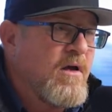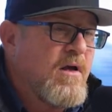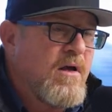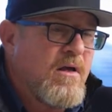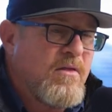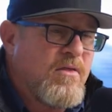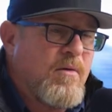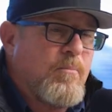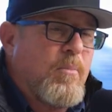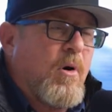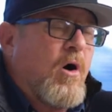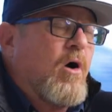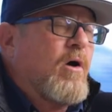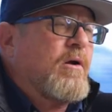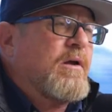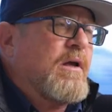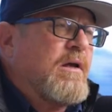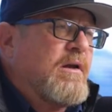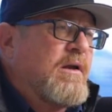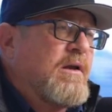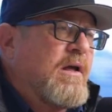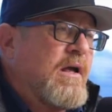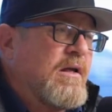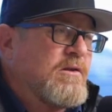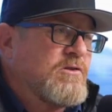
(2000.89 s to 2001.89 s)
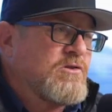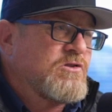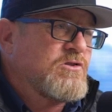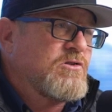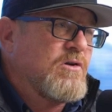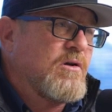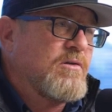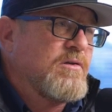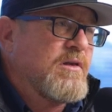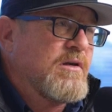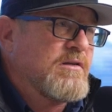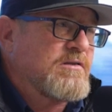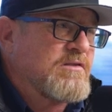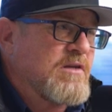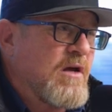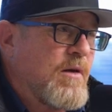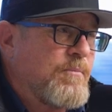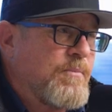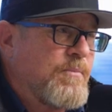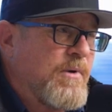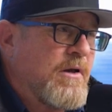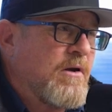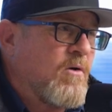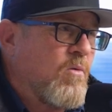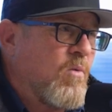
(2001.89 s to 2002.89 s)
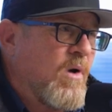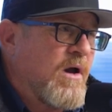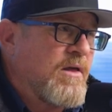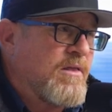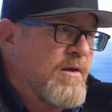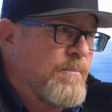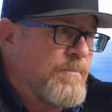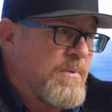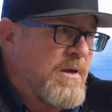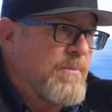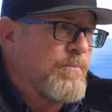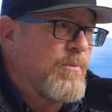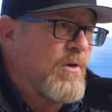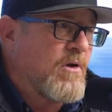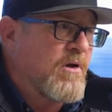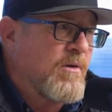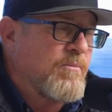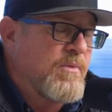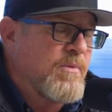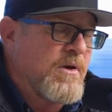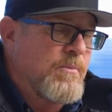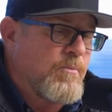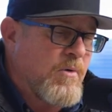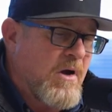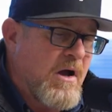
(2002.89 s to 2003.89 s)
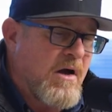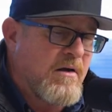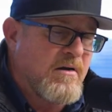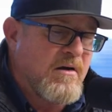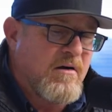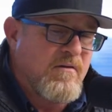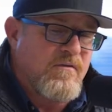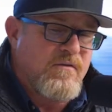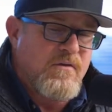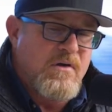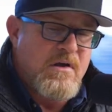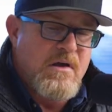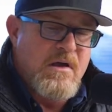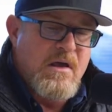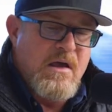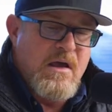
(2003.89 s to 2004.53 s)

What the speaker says: the bargain and stood this up in a way that people can be proud of.